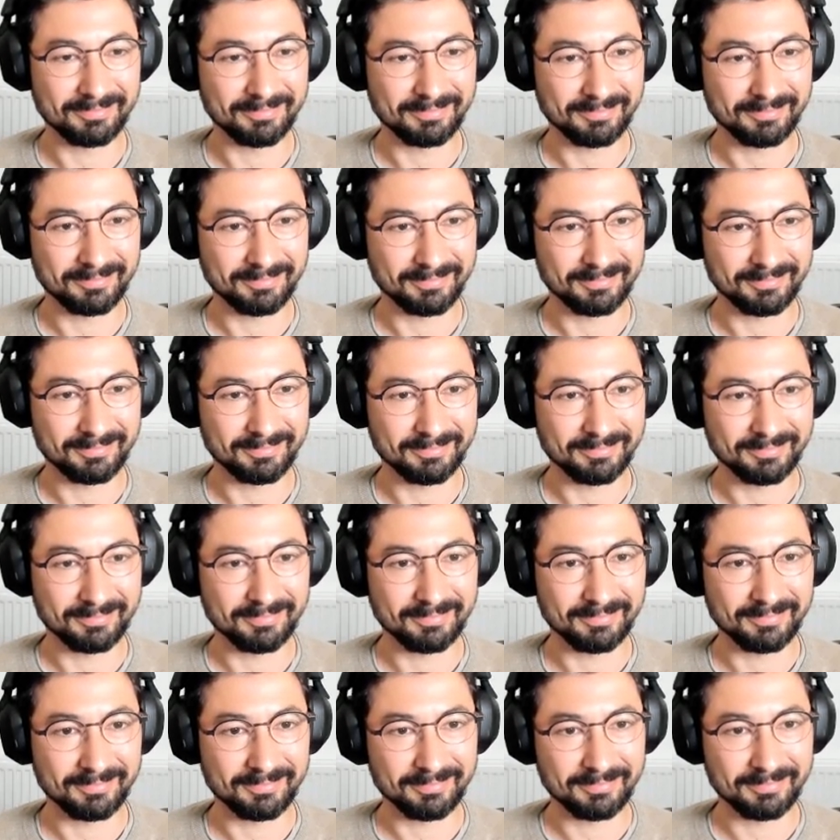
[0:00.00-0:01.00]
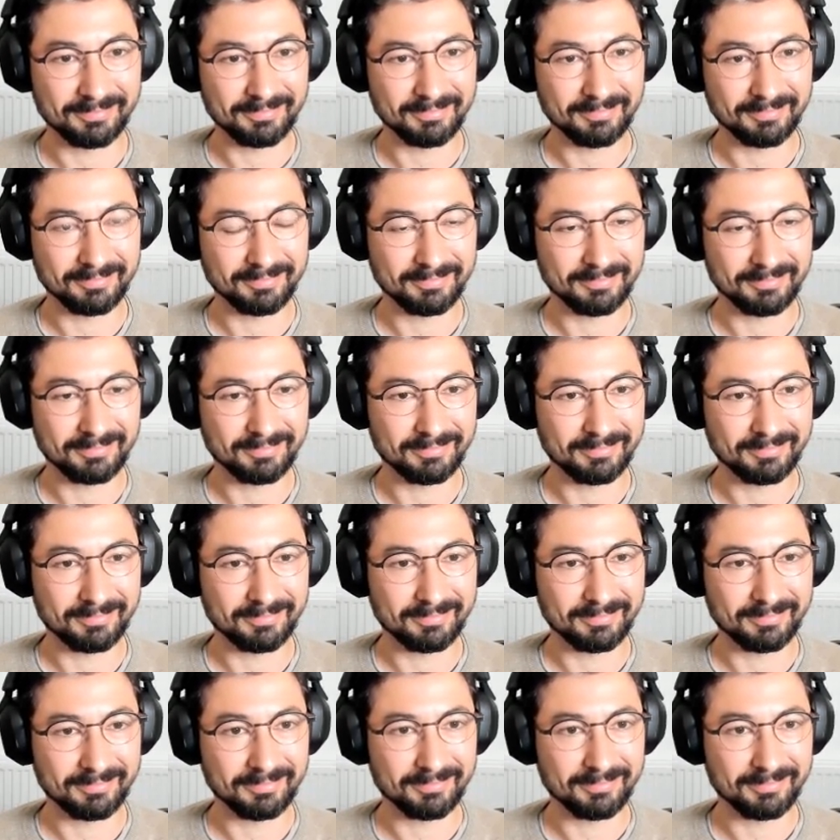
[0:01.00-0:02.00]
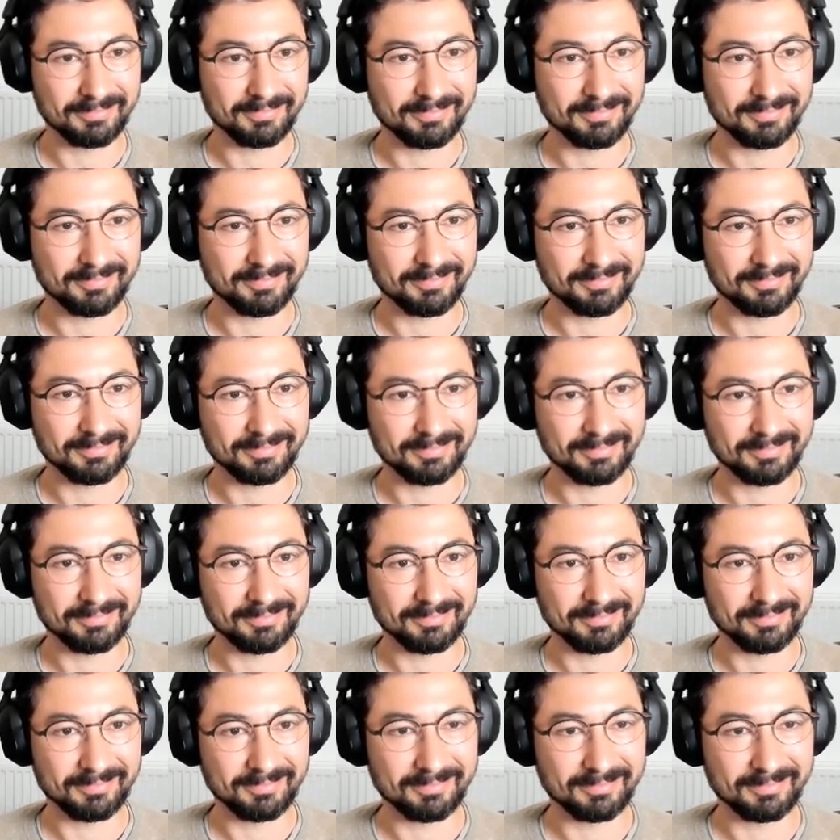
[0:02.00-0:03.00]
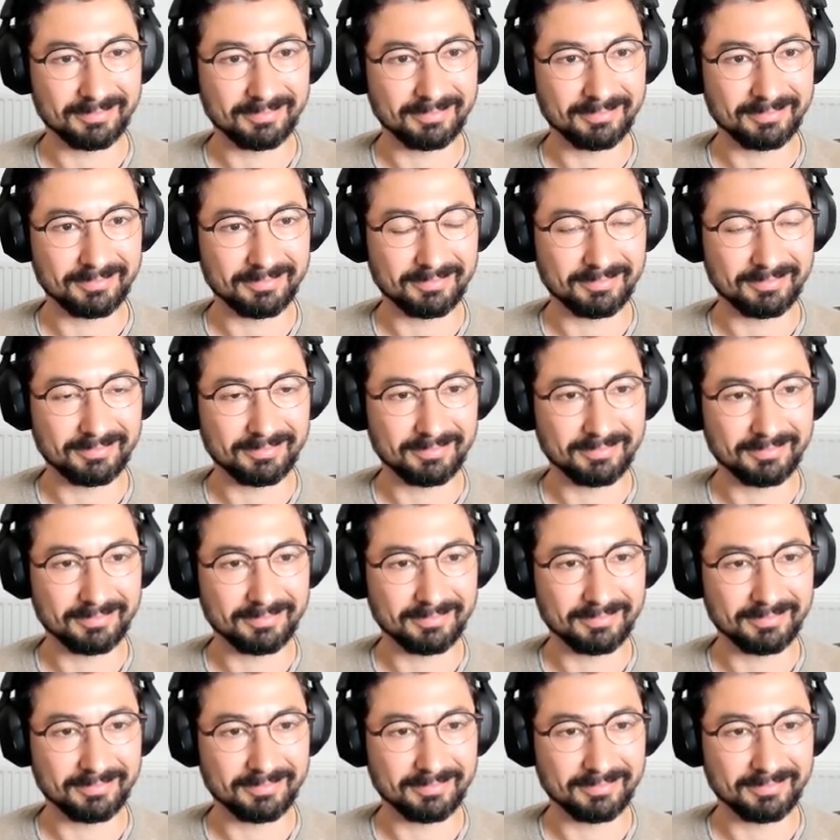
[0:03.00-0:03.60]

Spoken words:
This person isn't speaking.